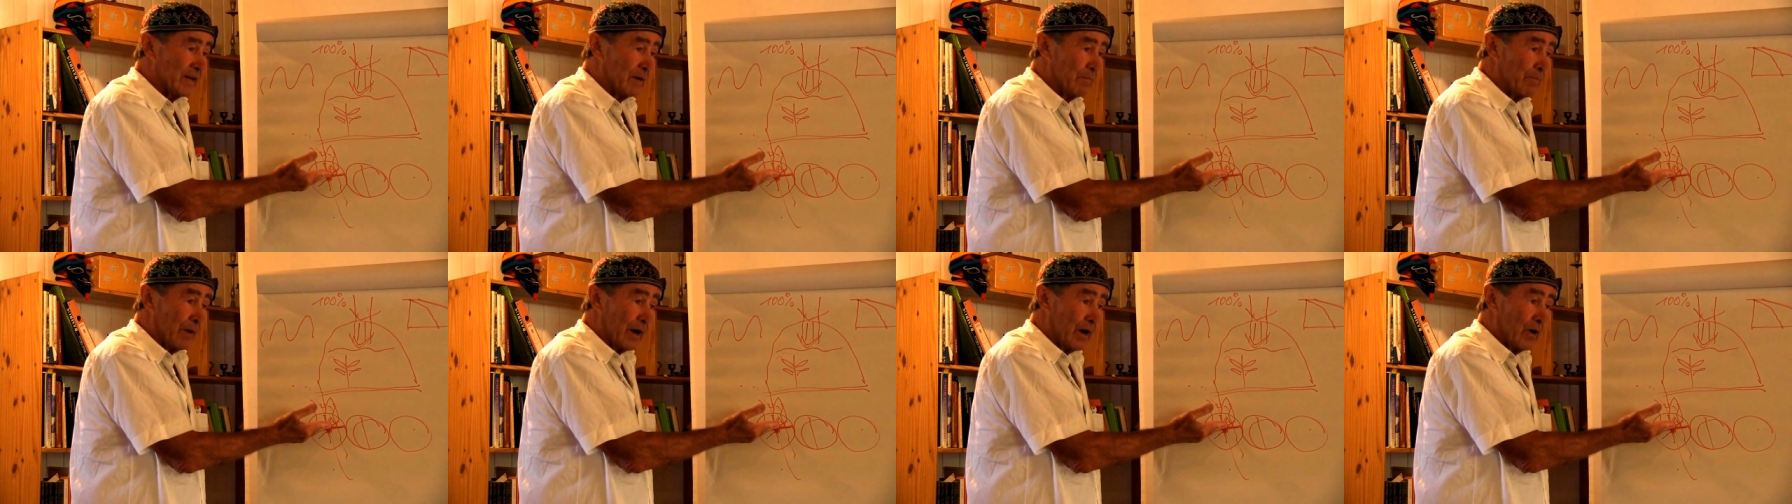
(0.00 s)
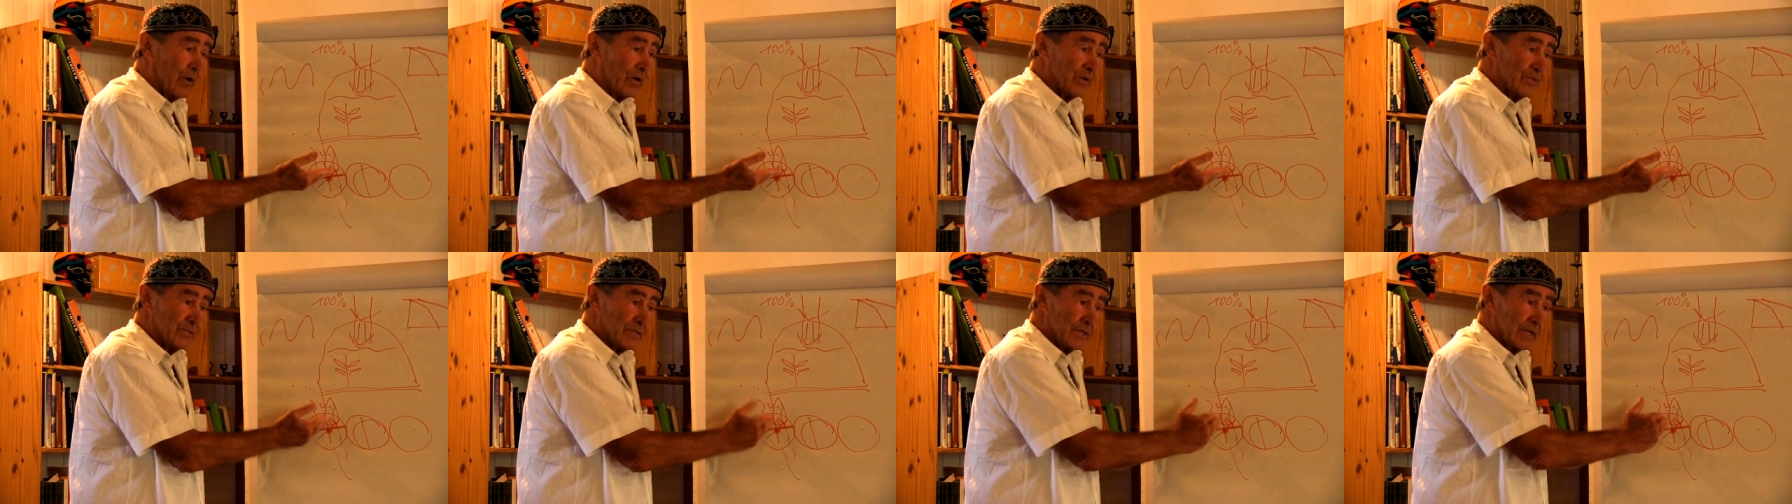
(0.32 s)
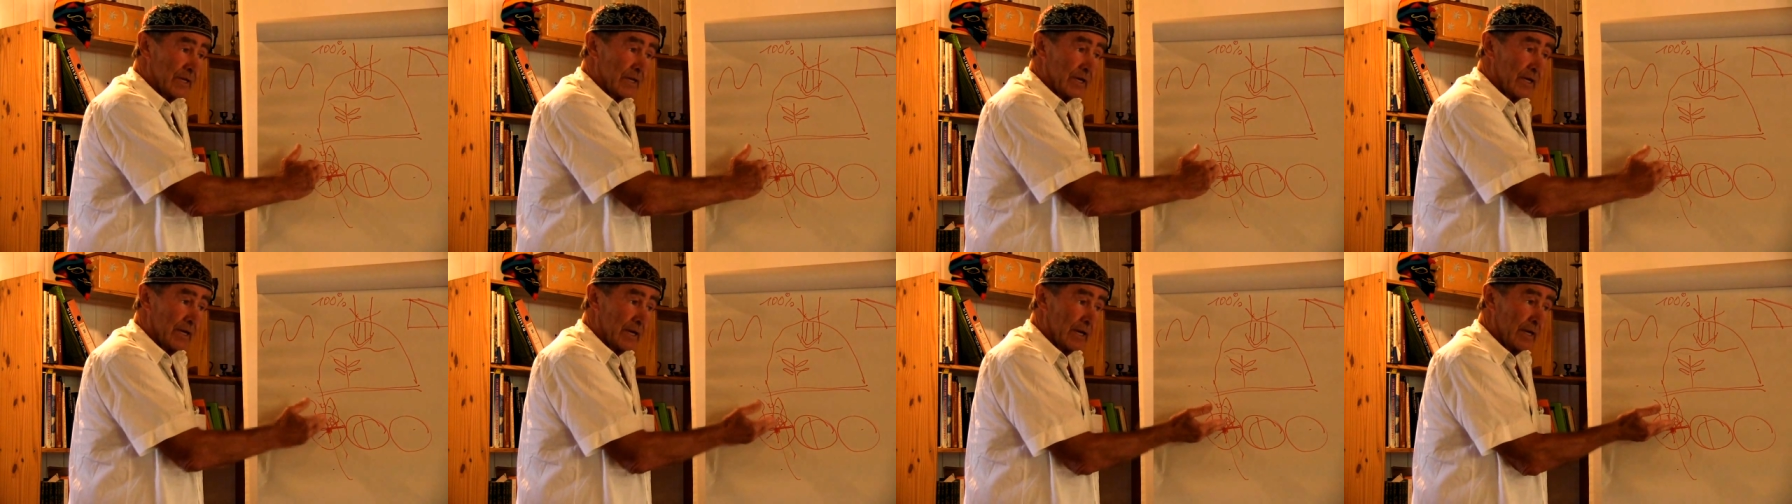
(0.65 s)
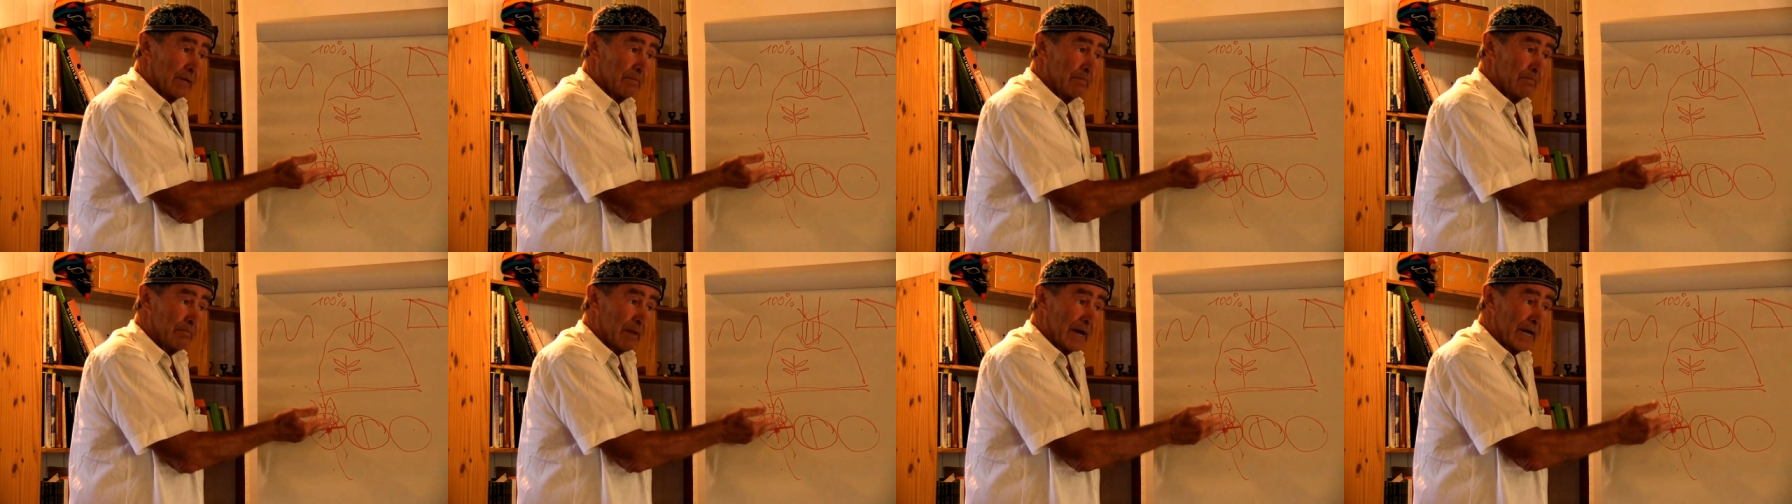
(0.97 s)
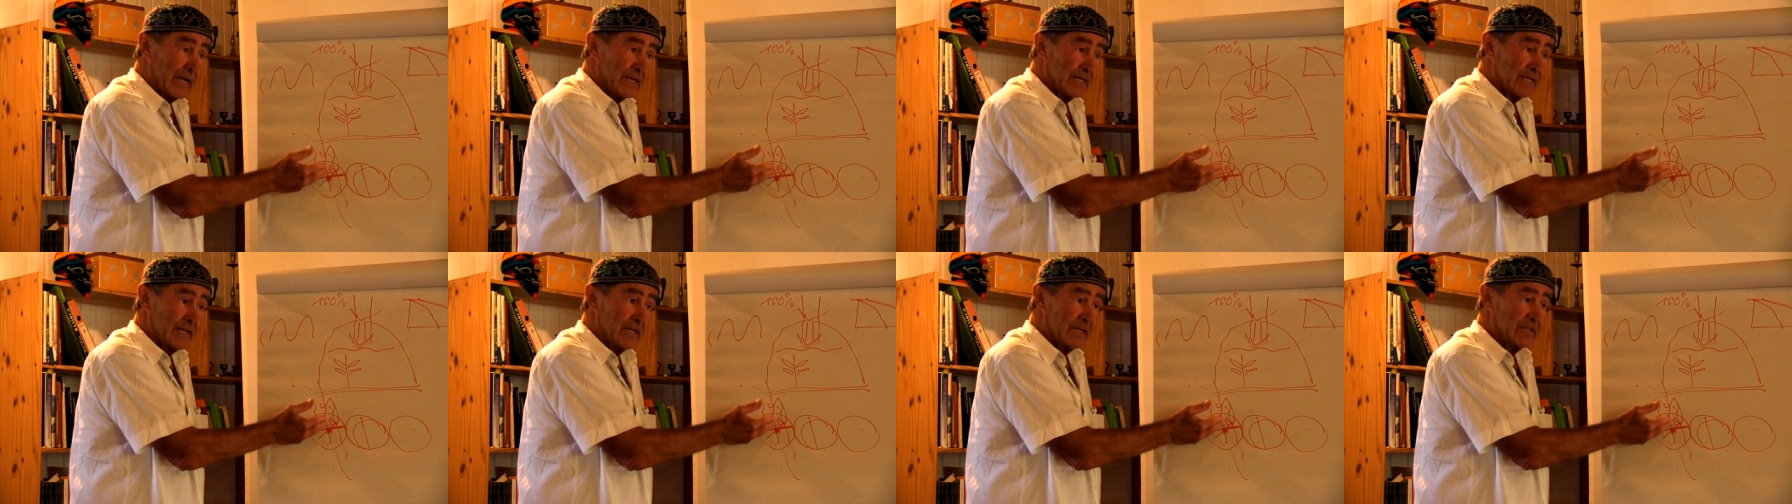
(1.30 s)
about the
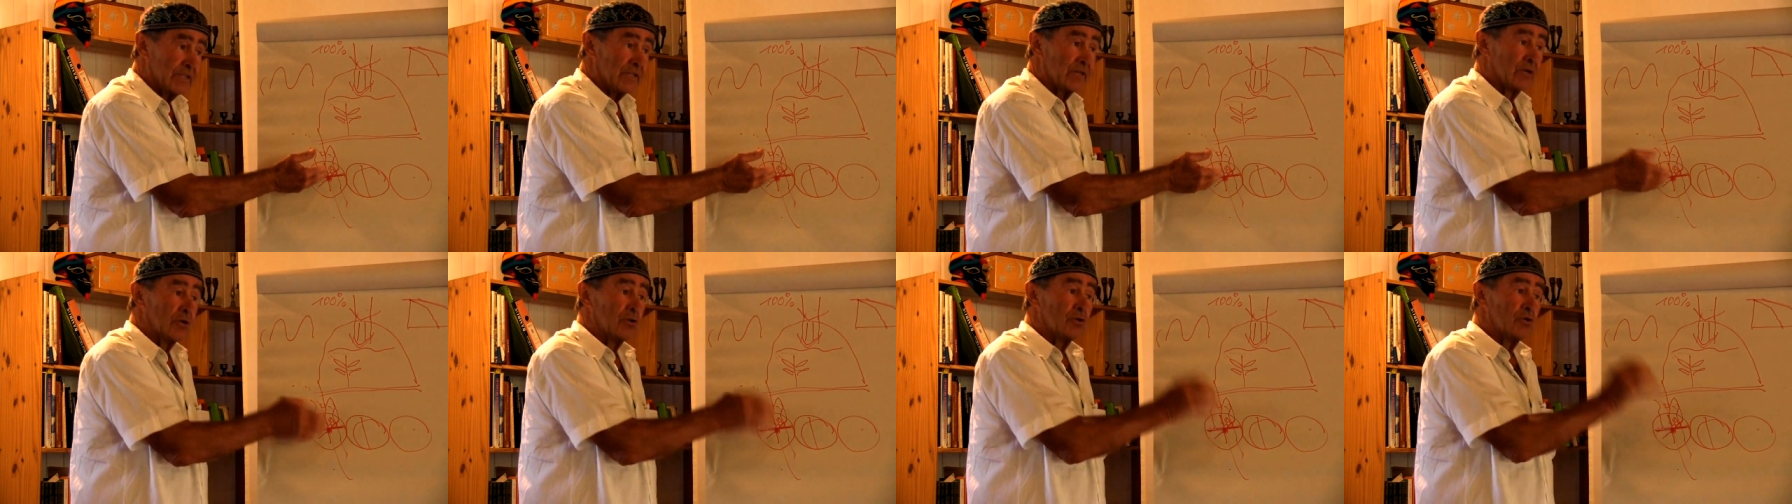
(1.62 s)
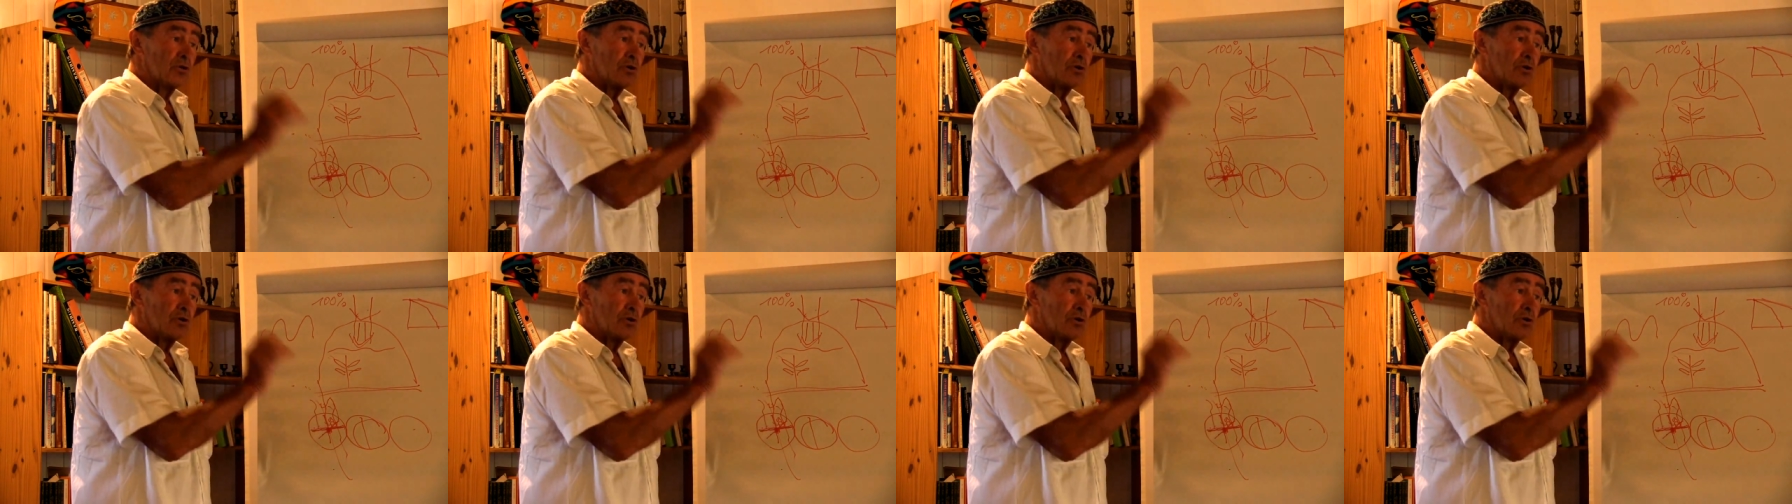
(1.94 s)
embedded